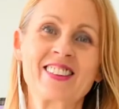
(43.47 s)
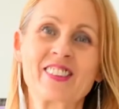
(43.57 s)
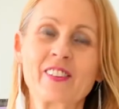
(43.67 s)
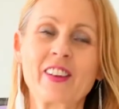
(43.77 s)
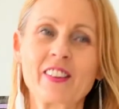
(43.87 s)

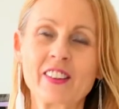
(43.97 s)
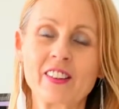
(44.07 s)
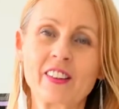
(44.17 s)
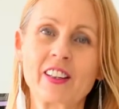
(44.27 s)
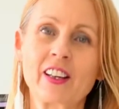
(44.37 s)
So rather than
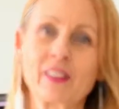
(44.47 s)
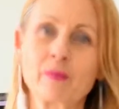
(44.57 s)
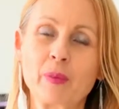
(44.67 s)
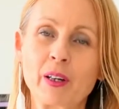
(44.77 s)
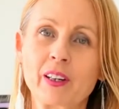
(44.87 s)
going out
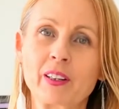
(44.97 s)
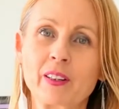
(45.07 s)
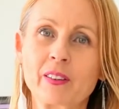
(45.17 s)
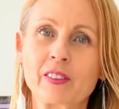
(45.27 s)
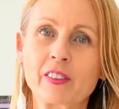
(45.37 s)
and buying
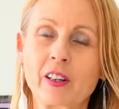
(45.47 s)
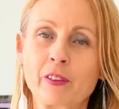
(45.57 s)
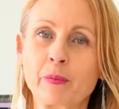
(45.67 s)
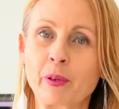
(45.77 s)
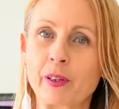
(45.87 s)
a jar
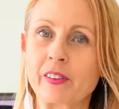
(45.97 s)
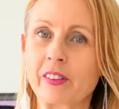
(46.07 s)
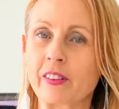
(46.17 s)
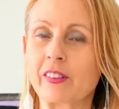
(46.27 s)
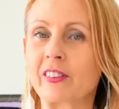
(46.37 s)
of
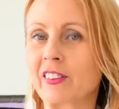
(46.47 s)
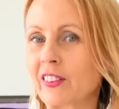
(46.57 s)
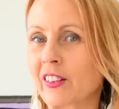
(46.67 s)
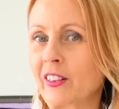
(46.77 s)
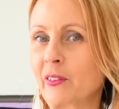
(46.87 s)
processed
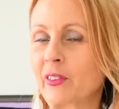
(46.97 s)
Nutella,